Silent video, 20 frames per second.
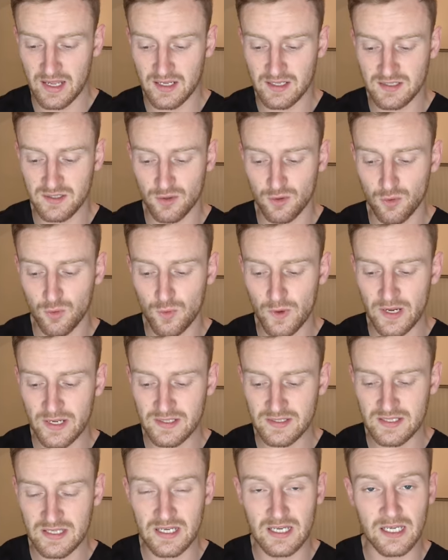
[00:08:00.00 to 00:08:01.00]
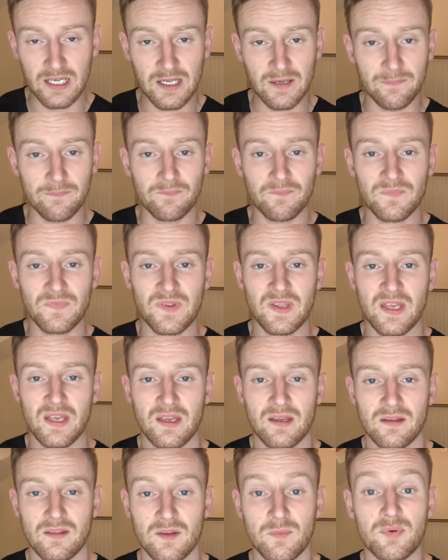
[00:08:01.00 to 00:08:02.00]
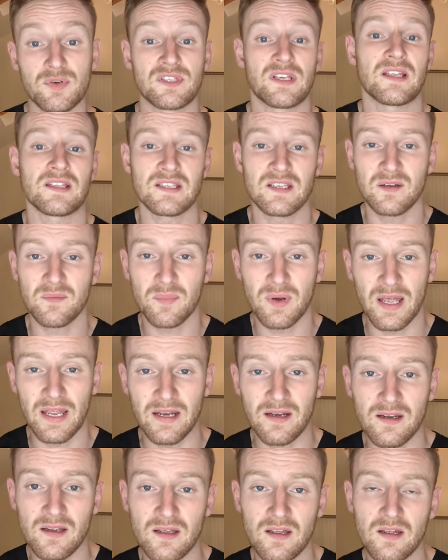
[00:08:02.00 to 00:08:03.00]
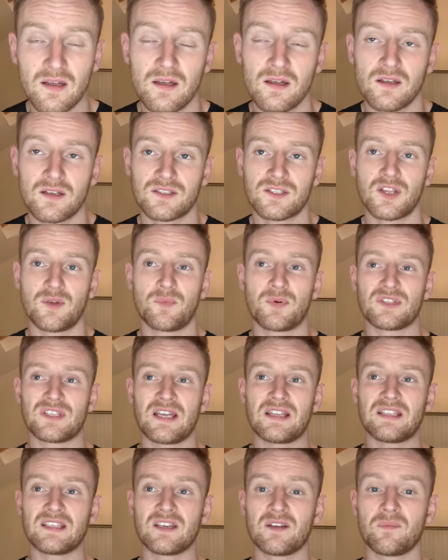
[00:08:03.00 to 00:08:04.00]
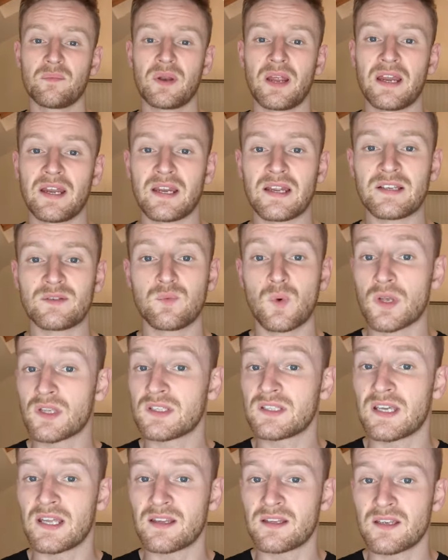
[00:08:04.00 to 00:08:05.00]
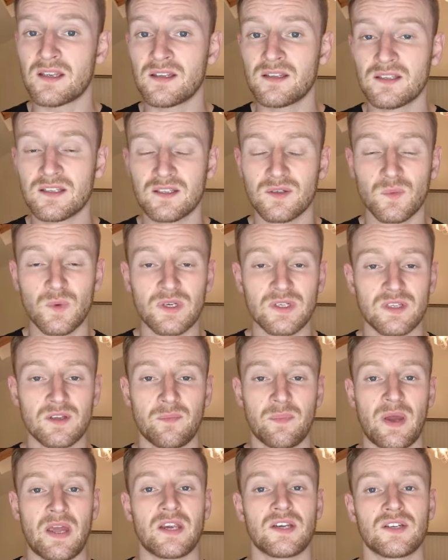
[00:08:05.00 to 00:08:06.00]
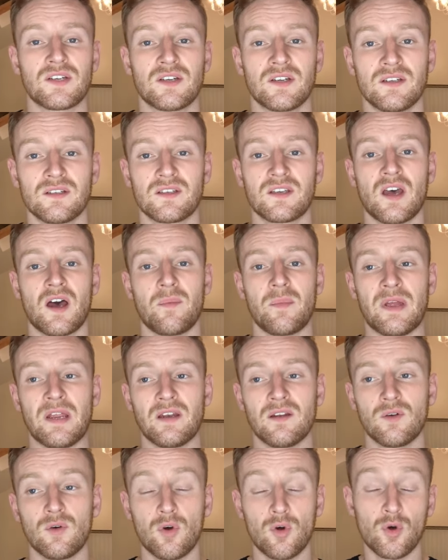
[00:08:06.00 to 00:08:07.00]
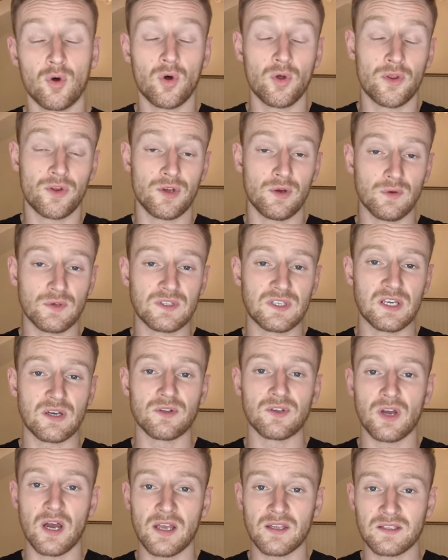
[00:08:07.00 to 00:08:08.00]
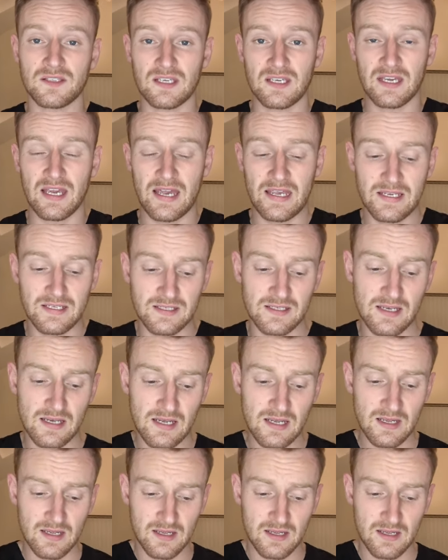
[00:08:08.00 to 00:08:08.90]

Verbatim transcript: is always the the presenting complaint. So the presenting complaint is one sentence which the patient has come in or, or the or see on your unseen case